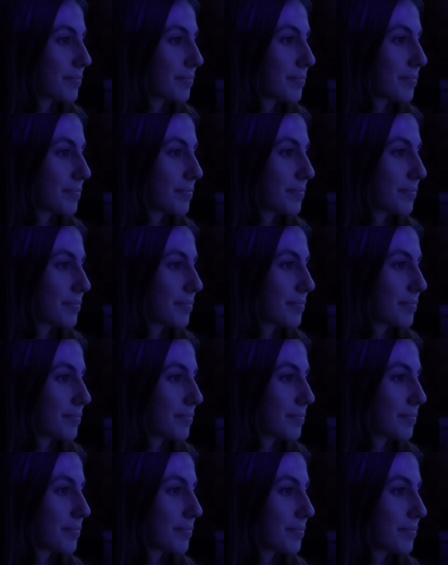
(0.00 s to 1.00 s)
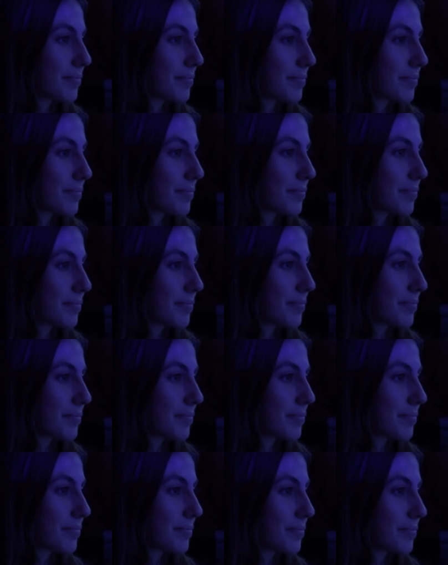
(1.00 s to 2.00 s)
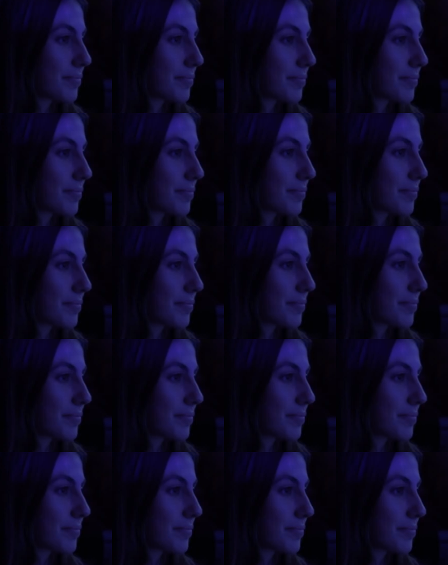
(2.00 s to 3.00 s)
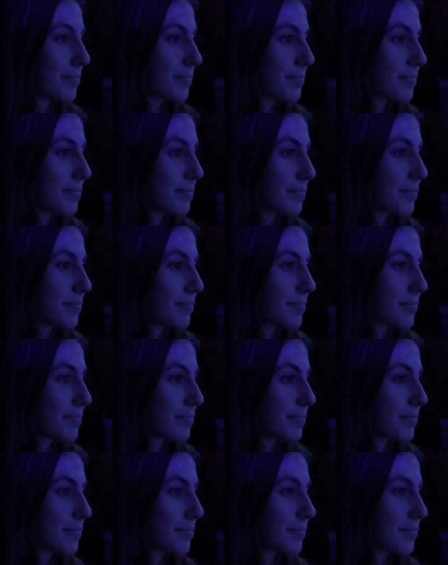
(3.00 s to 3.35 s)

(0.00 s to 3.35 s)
This person isn't speaking.